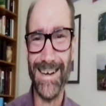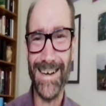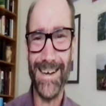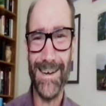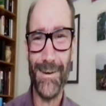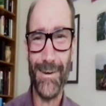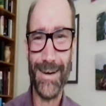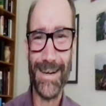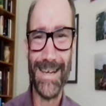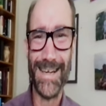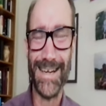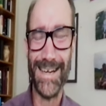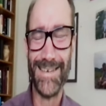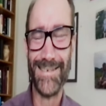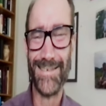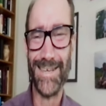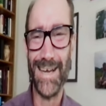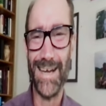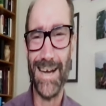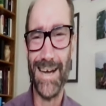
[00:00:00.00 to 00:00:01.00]
what can I
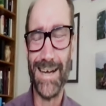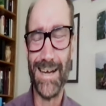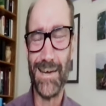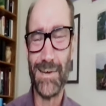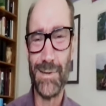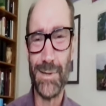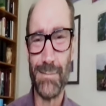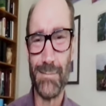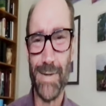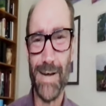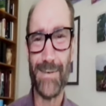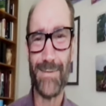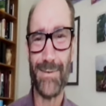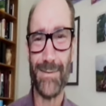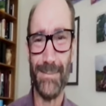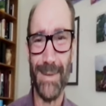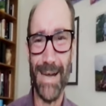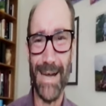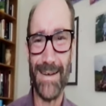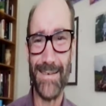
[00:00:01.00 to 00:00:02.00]
say? I guess your muscle
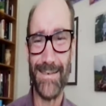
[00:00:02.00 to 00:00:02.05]
mass